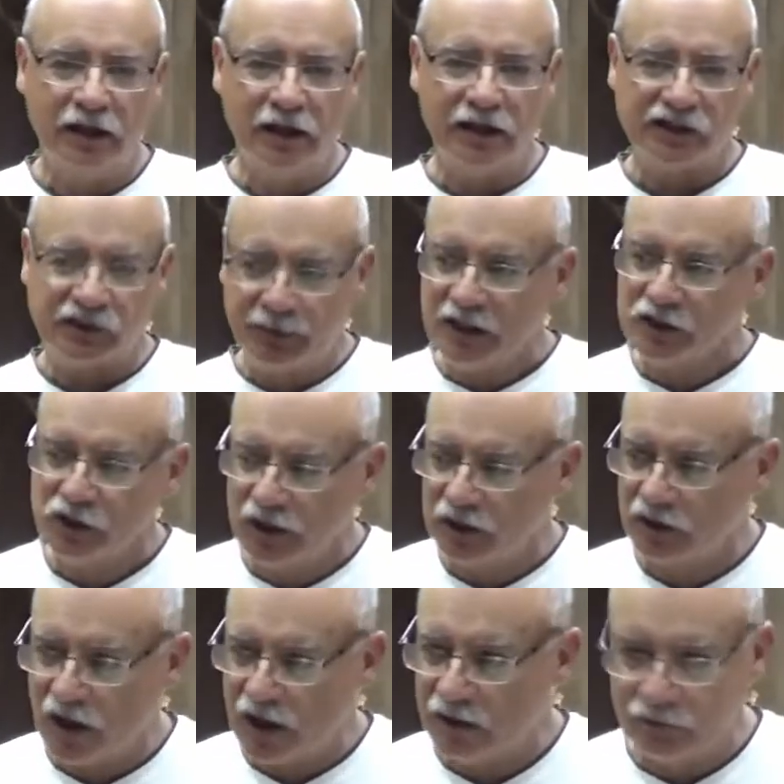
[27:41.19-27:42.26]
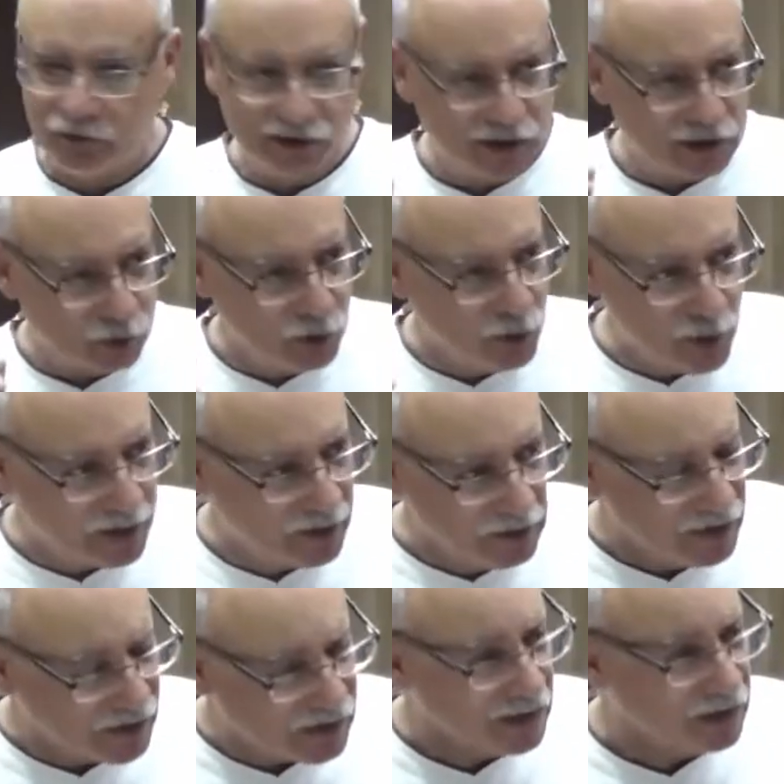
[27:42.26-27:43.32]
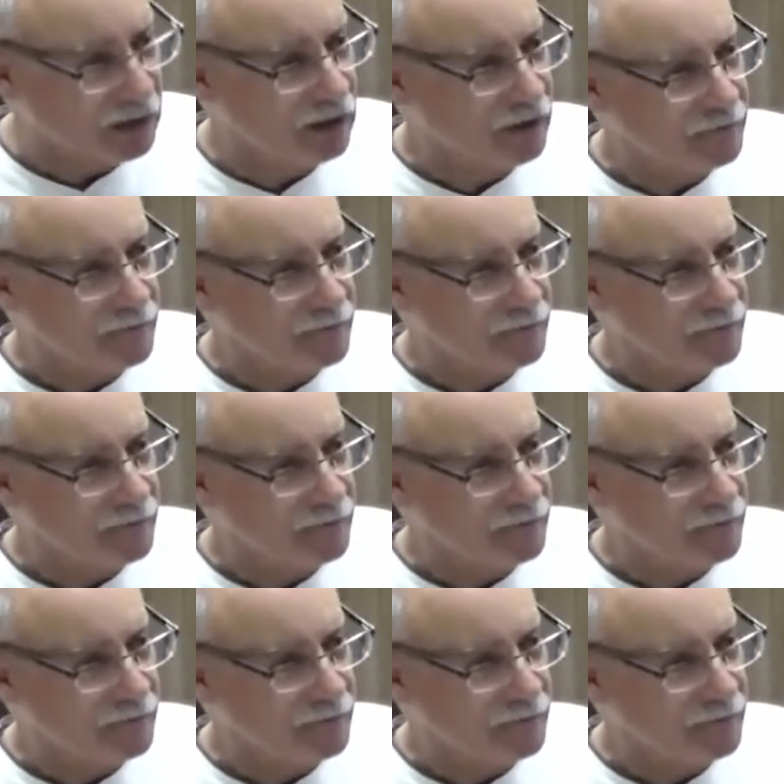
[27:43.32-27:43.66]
especially at conferences, we want to listen